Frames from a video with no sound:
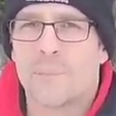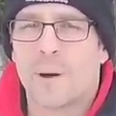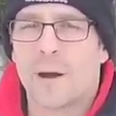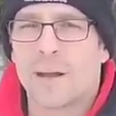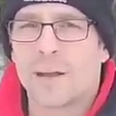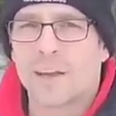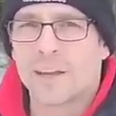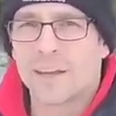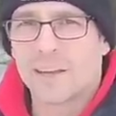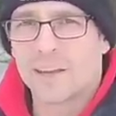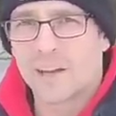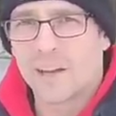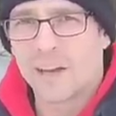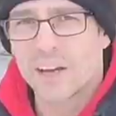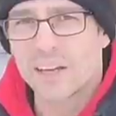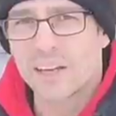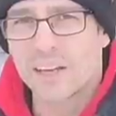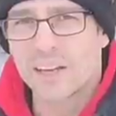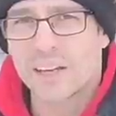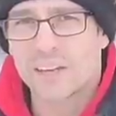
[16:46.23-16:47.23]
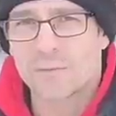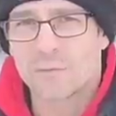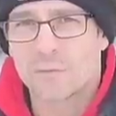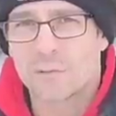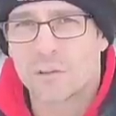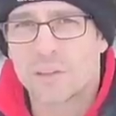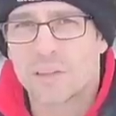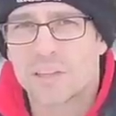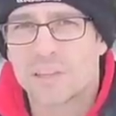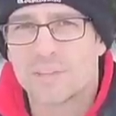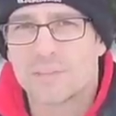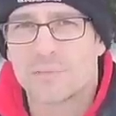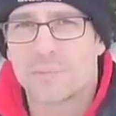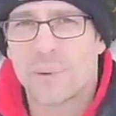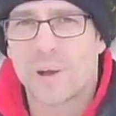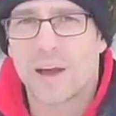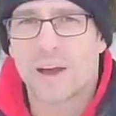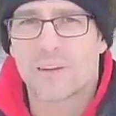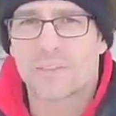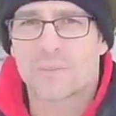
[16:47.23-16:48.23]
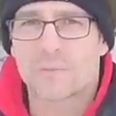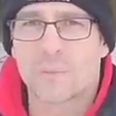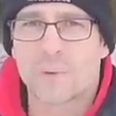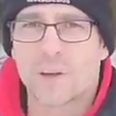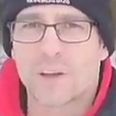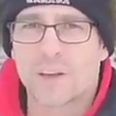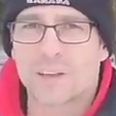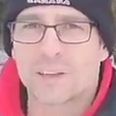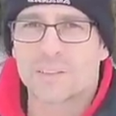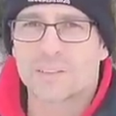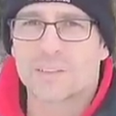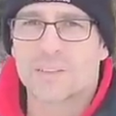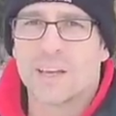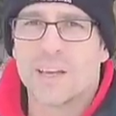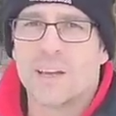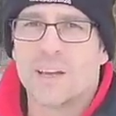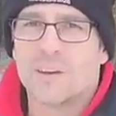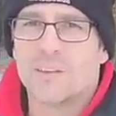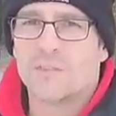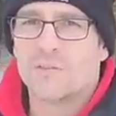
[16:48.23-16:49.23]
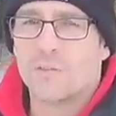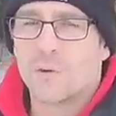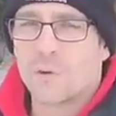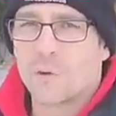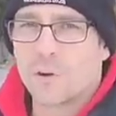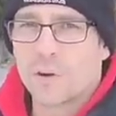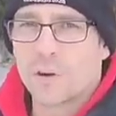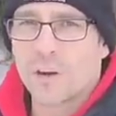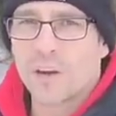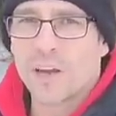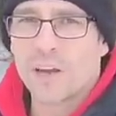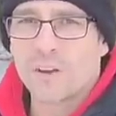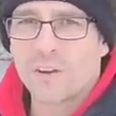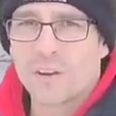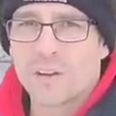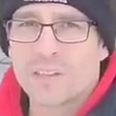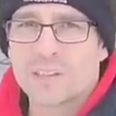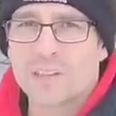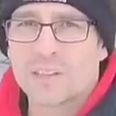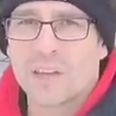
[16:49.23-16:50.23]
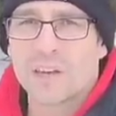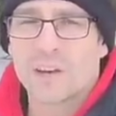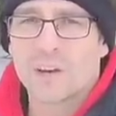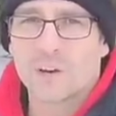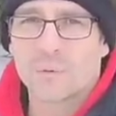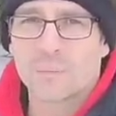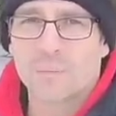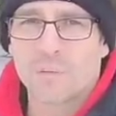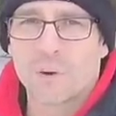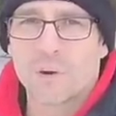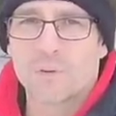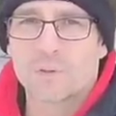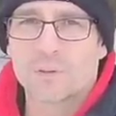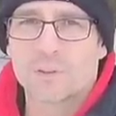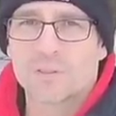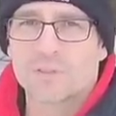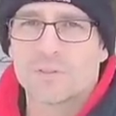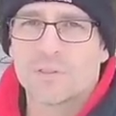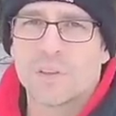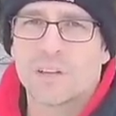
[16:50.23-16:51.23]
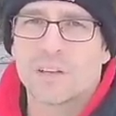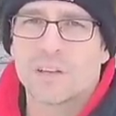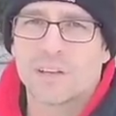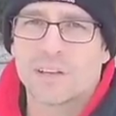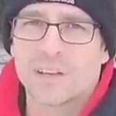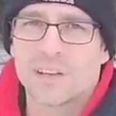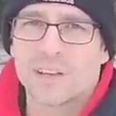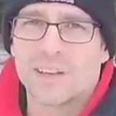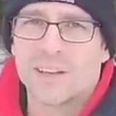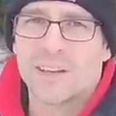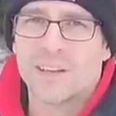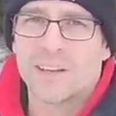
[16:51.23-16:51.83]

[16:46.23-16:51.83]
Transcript: by cutting in relief pathways for areas that are prone to flooding.